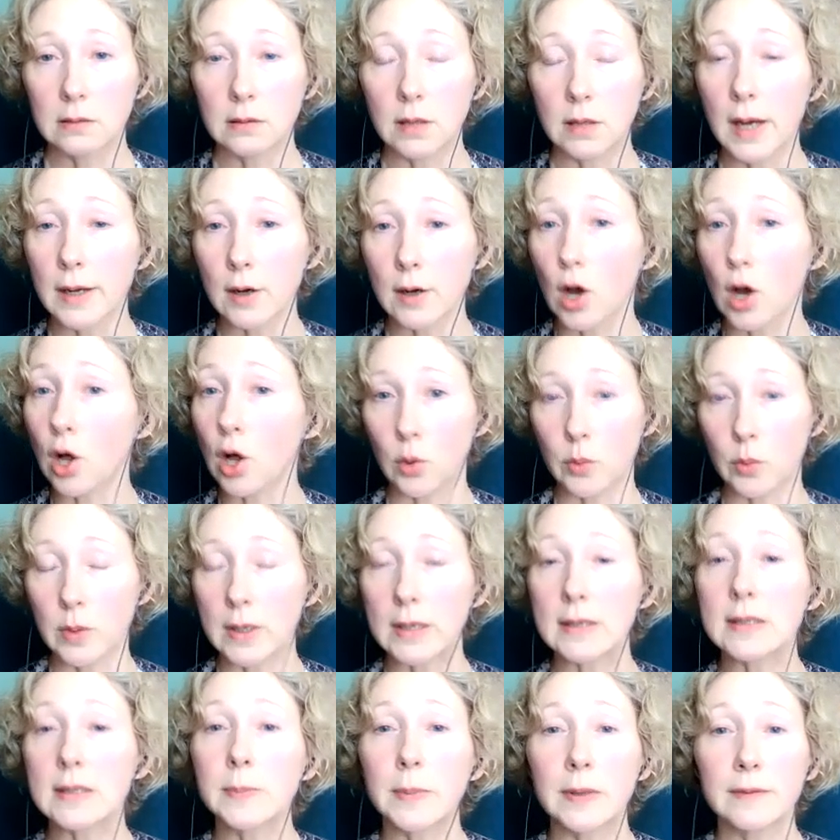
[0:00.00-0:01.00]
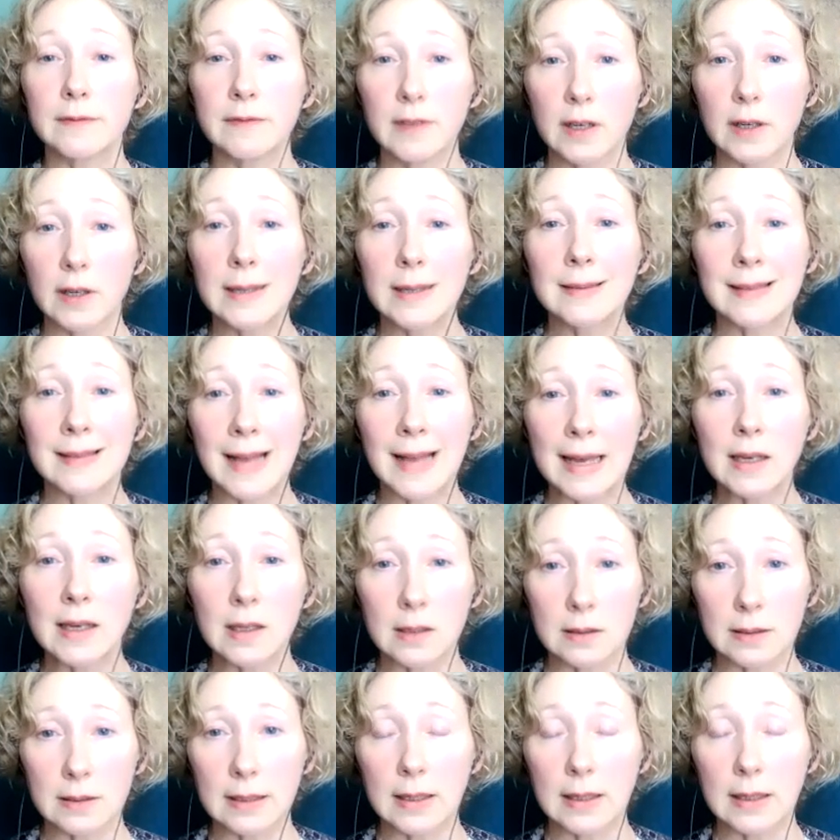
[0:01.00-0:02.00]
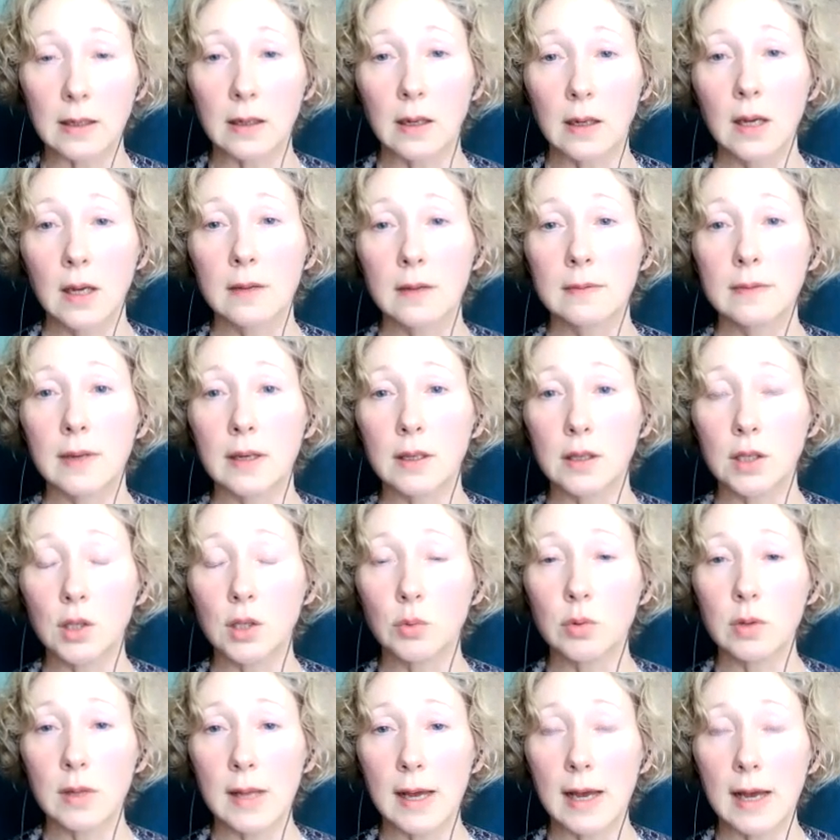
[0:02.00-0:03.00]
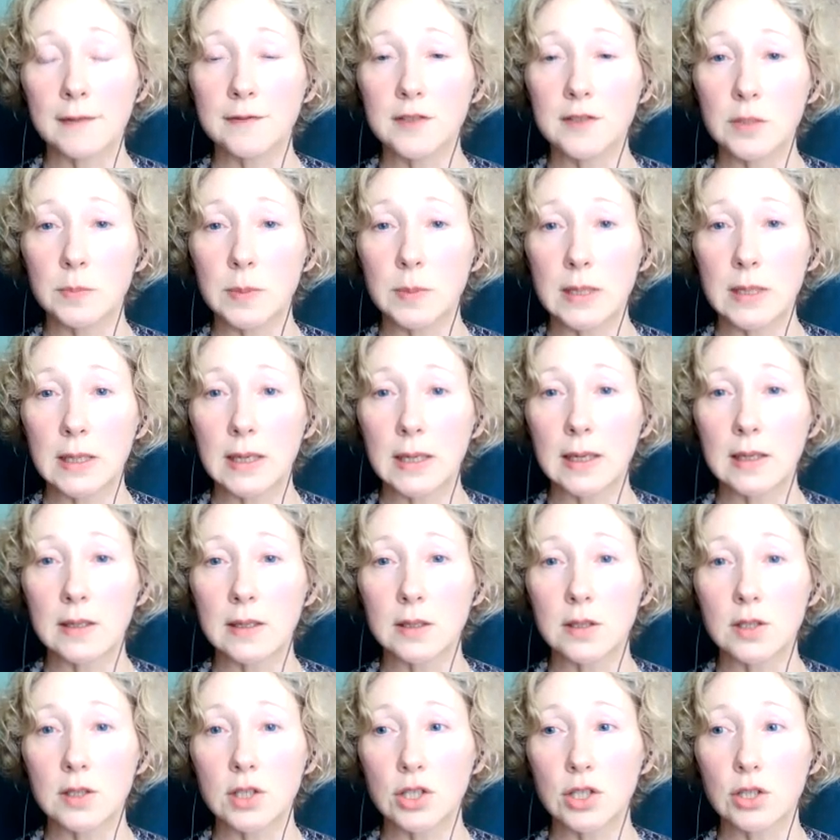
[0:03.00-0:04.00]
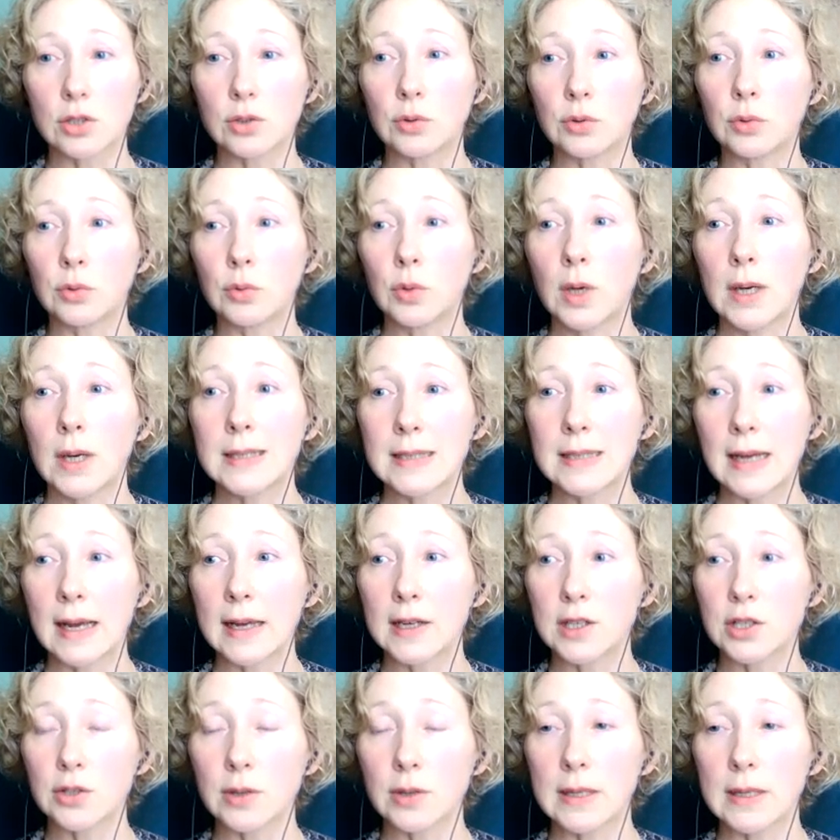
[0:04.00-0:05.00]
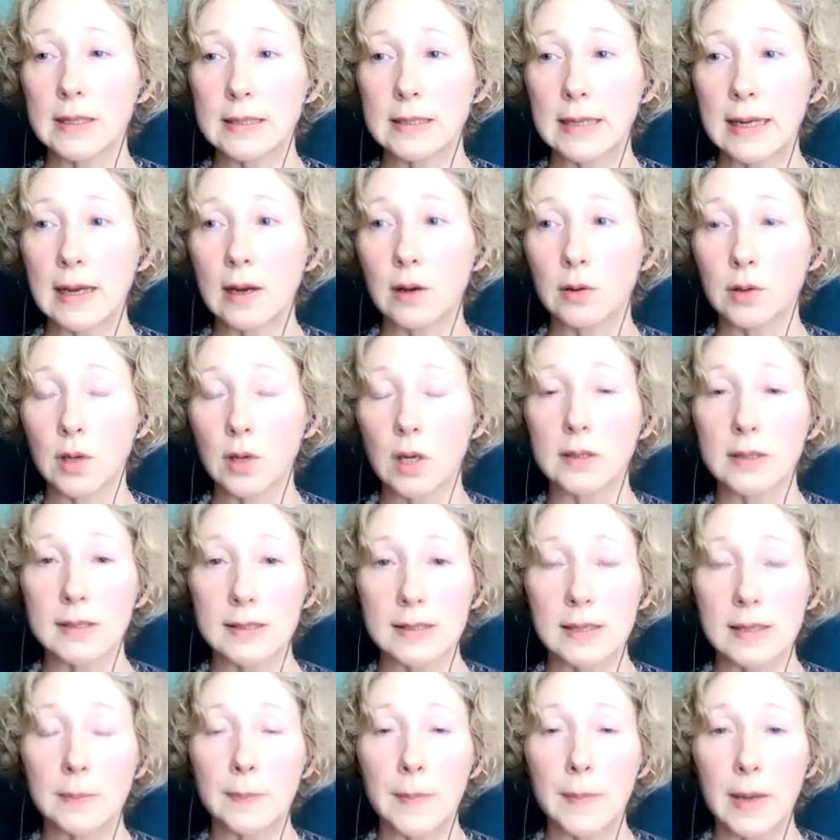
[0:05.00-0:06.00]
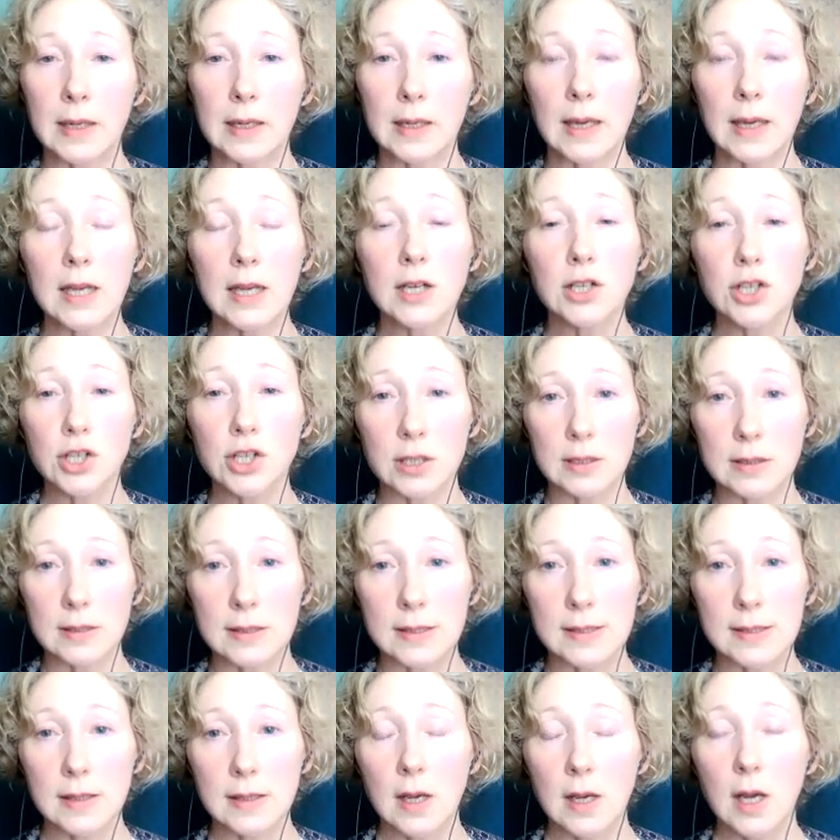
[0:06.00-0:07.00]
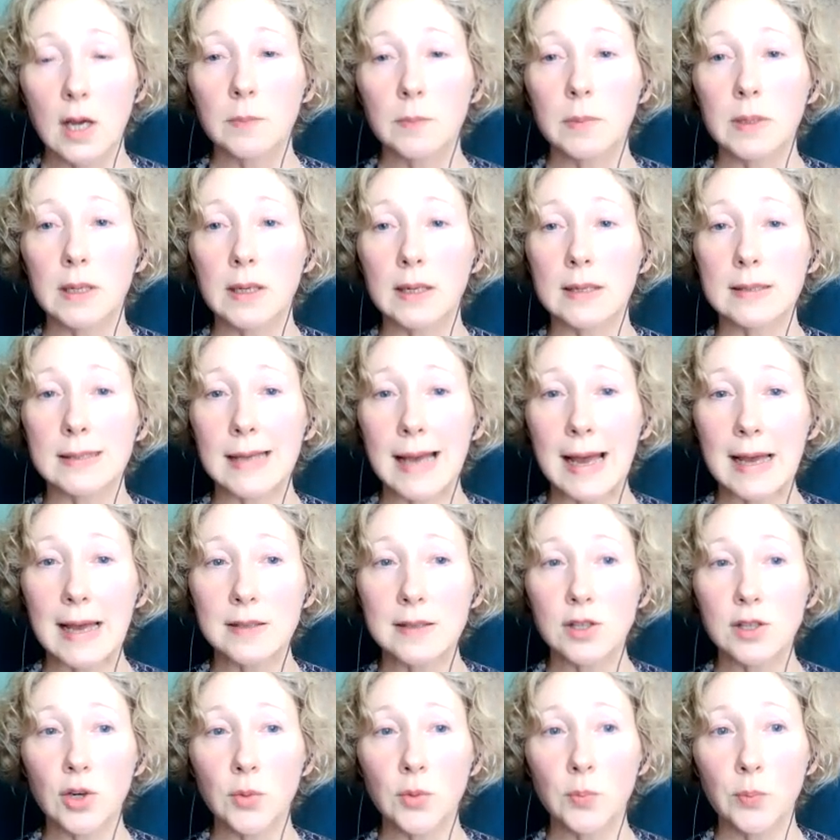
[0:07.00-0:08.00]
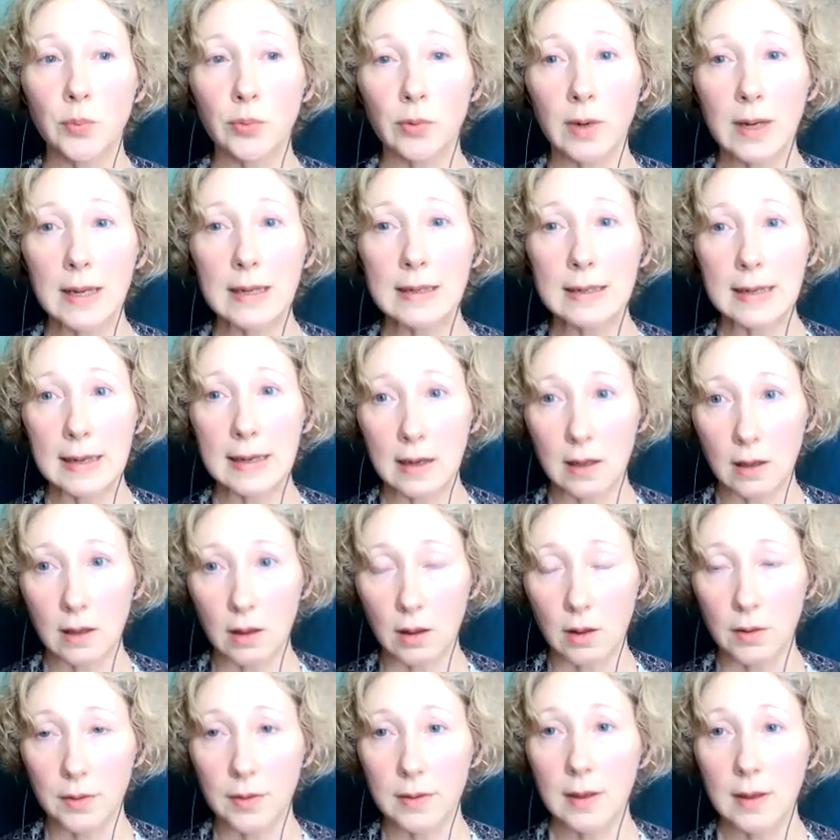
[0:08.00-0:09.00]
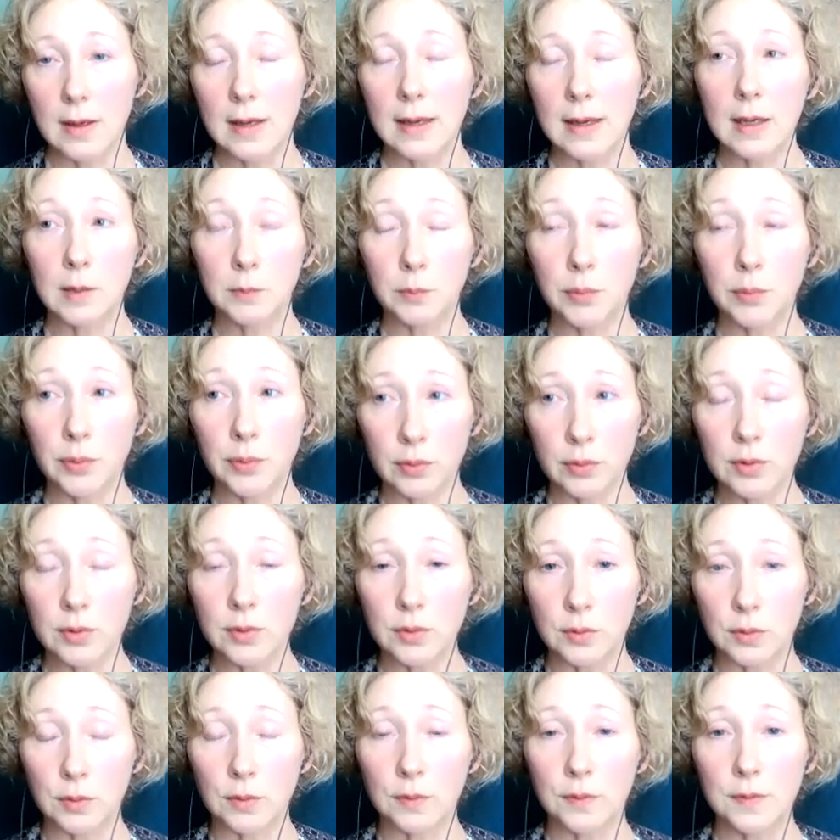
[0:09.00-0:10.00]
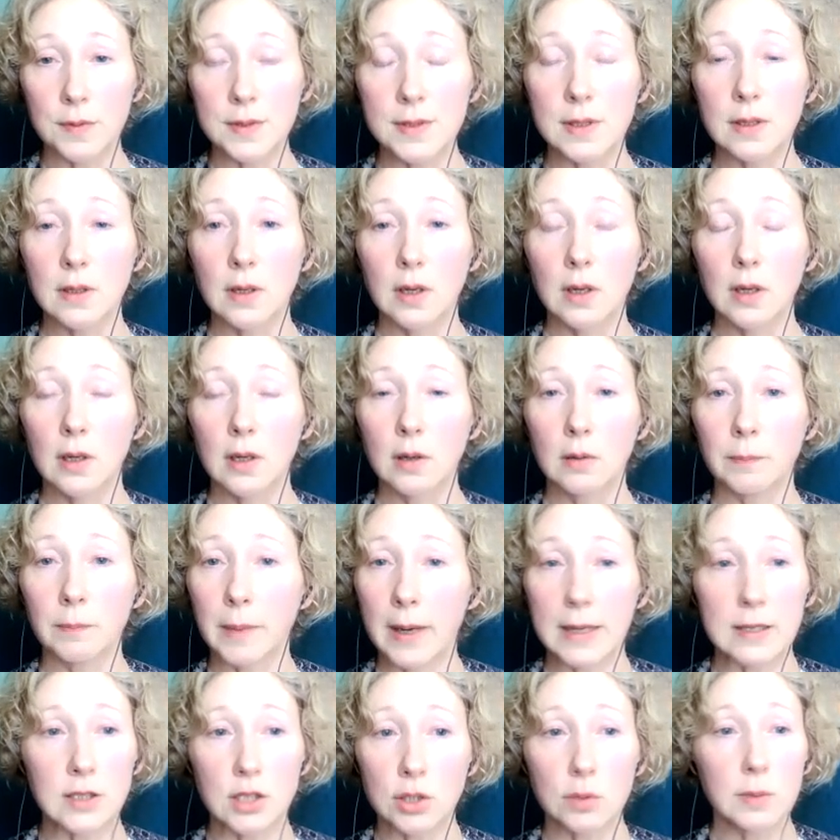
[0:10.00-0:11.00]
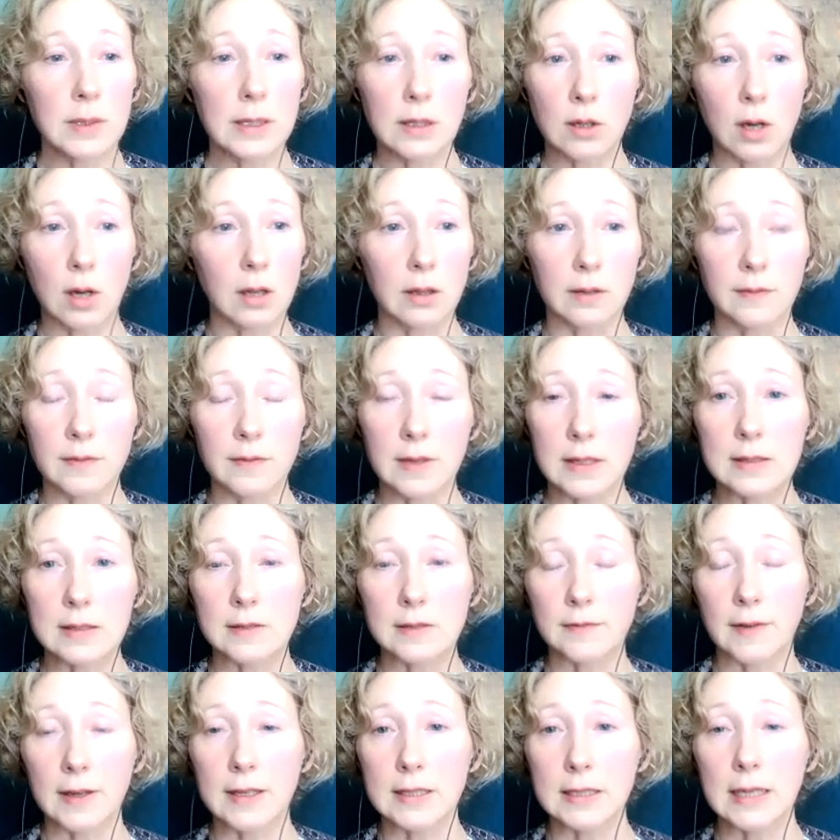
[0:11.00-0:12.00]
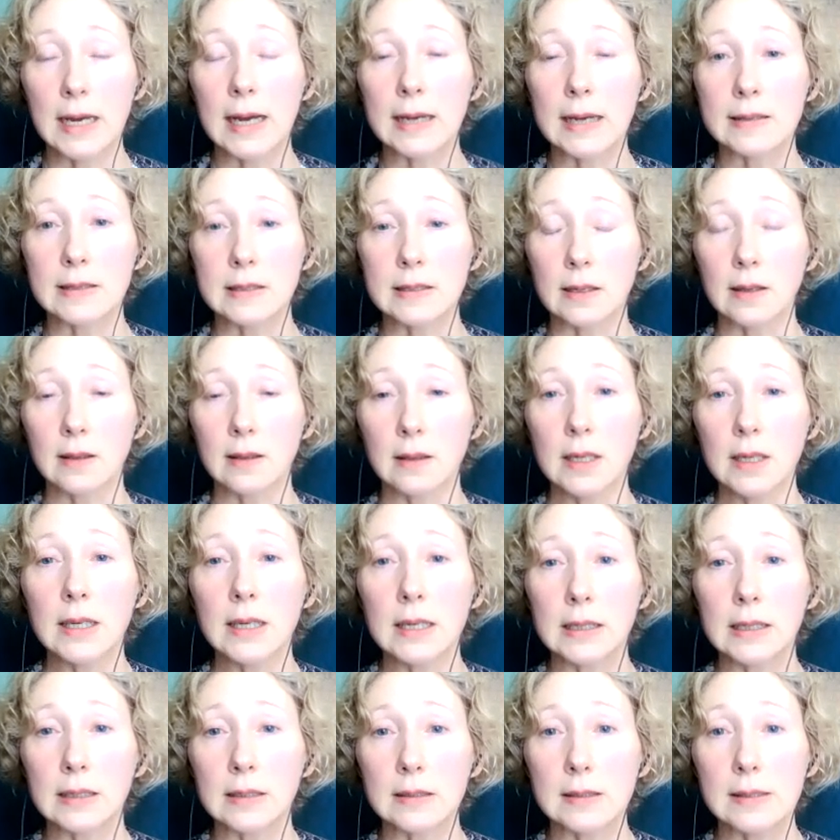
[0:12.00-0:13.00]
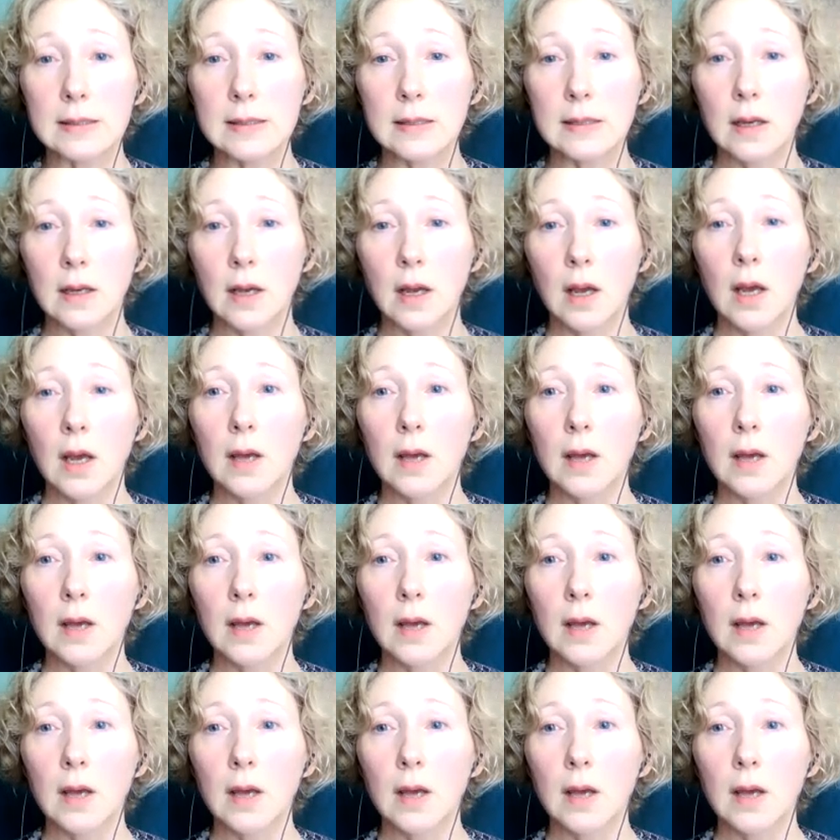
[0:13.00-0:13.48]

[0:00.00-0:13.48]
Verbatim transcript: not always, but very likely that you will have to begin to titrate down on some medications because as your brain health improves by doing all of these fantastic things,